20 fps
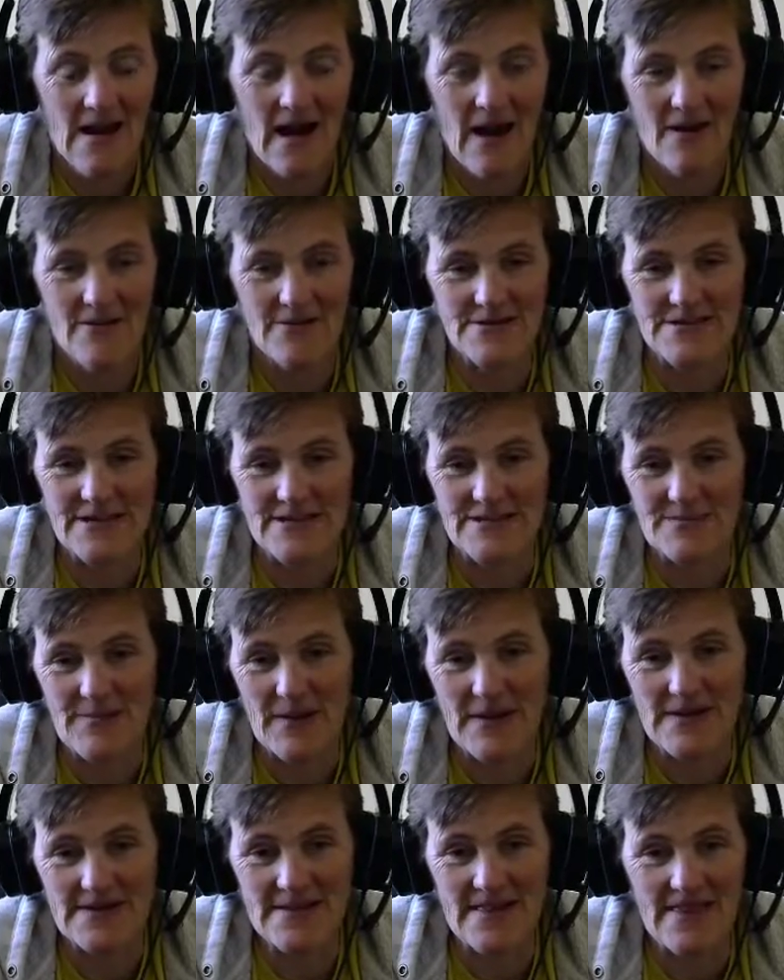I was
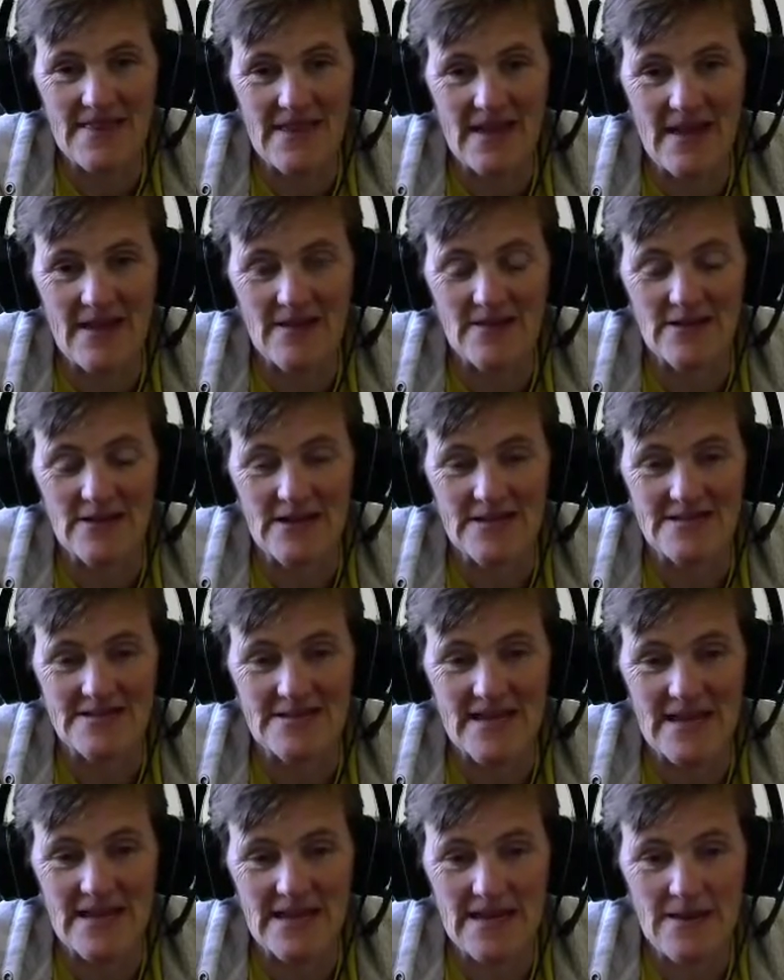expecting the aliens
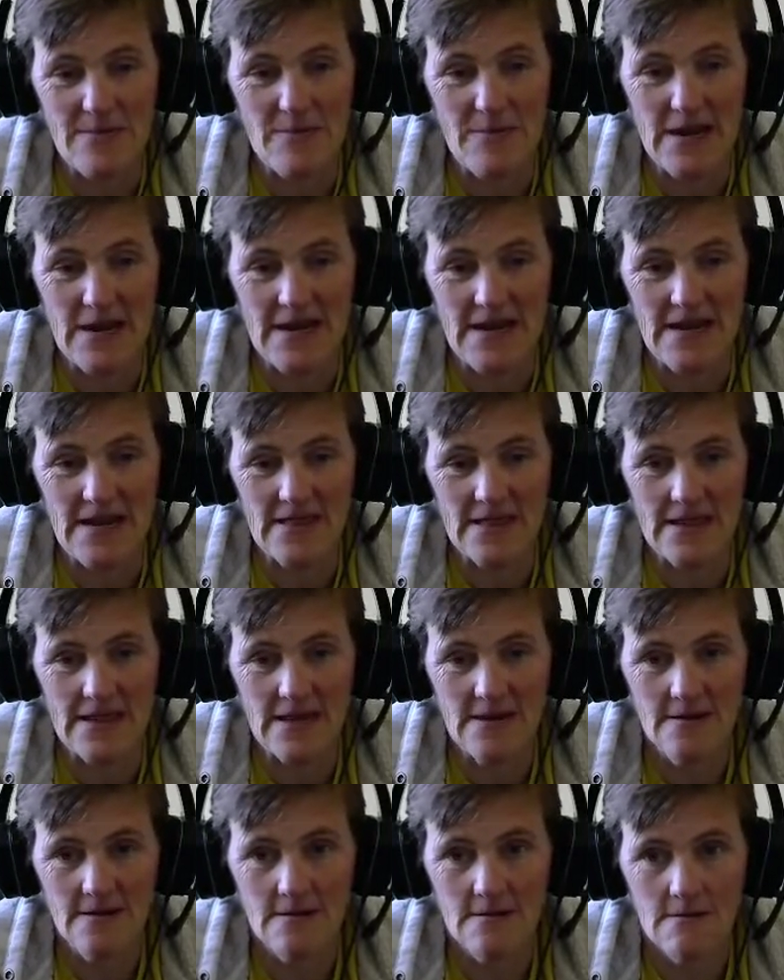like
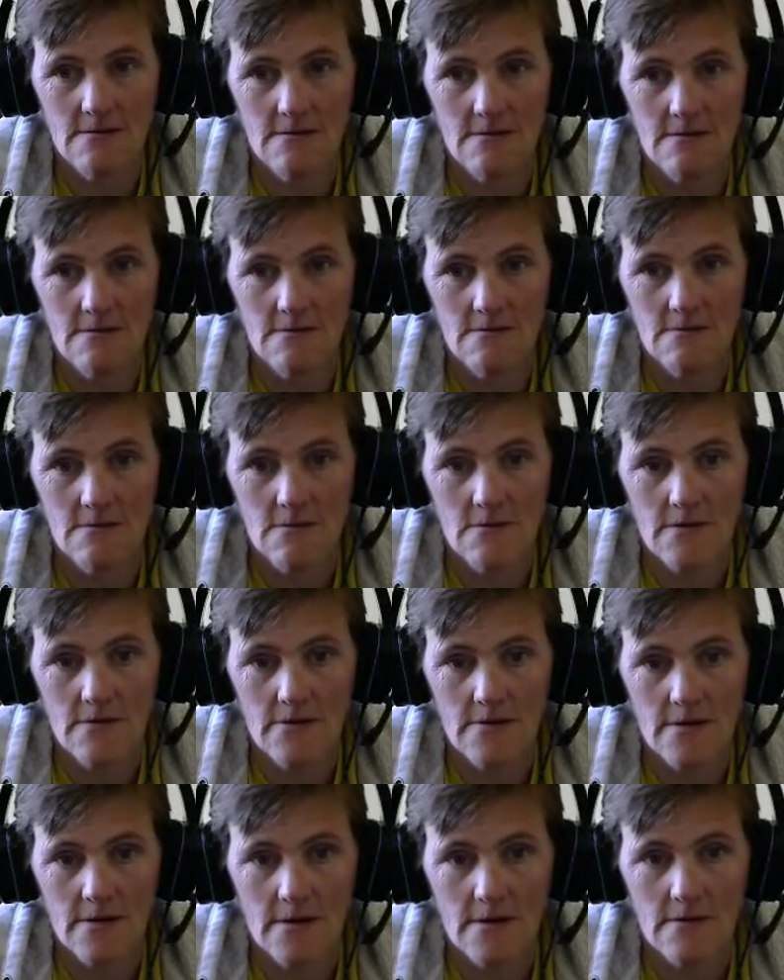immediately.
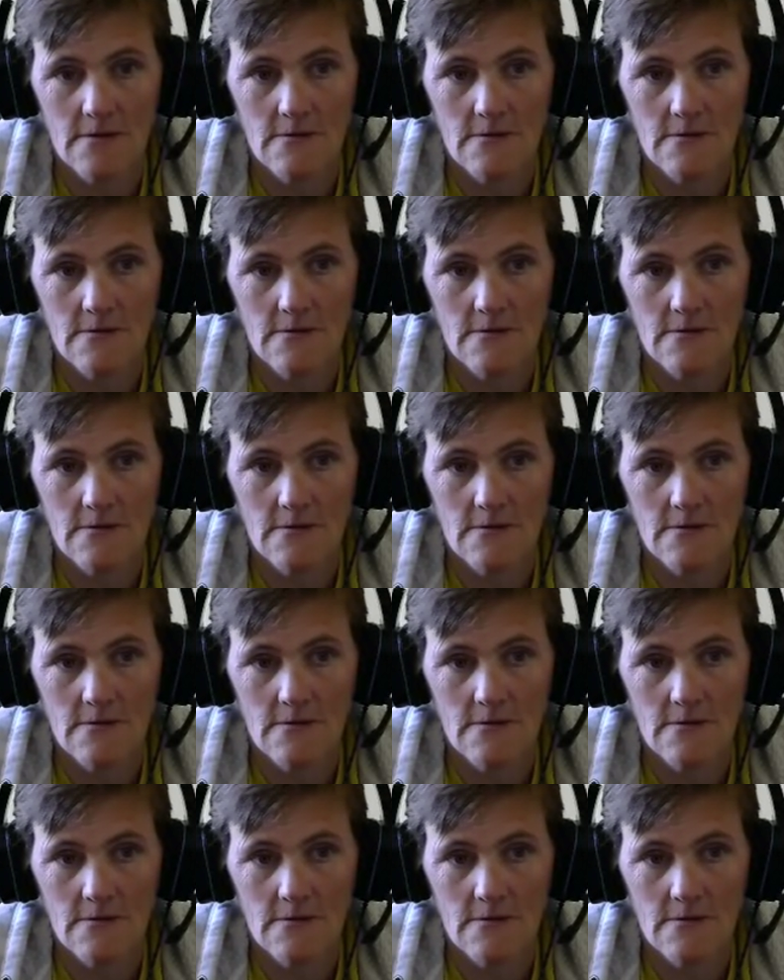Emergency.